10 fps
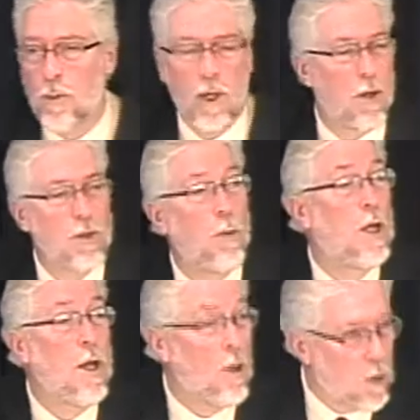because it
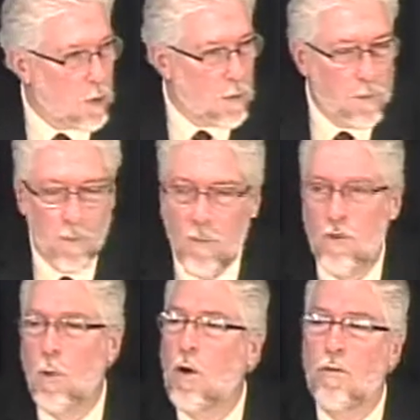would kill you.
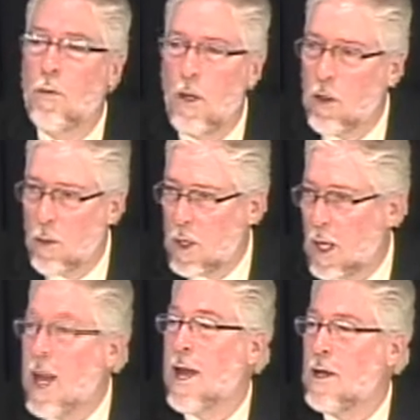If you weren't familiar with the
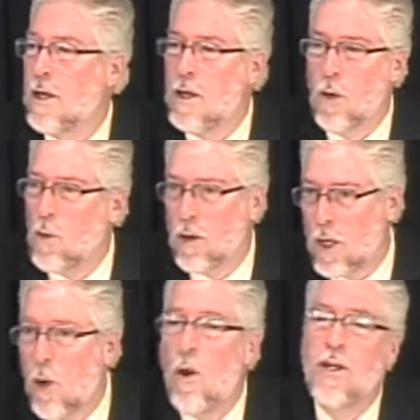land, didn't know where
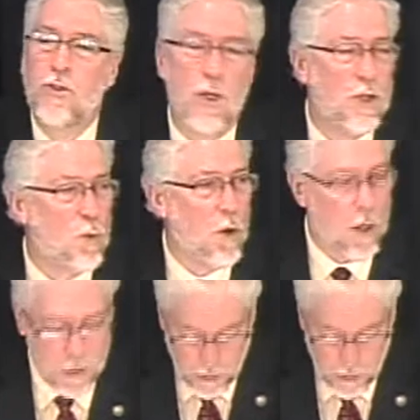the oases were and